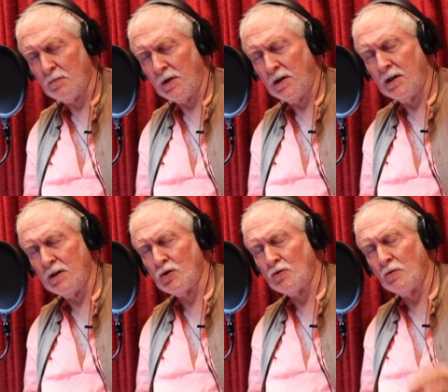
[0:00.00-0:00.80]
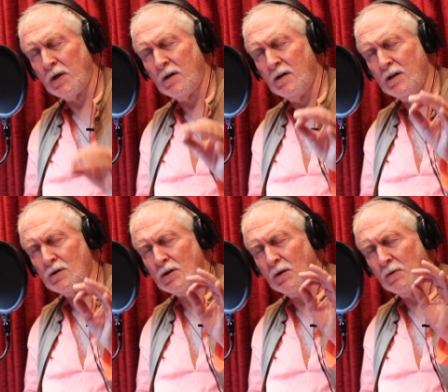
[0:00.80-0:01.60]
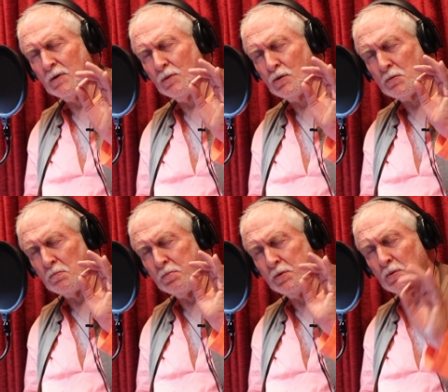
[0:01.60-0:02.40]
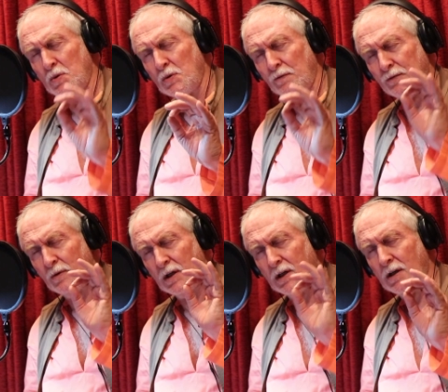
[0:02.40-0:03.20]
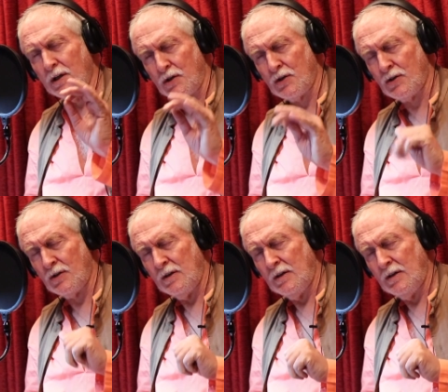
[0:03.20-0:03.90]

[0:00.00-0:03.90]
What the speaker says: but it is written in some of the most beautiful English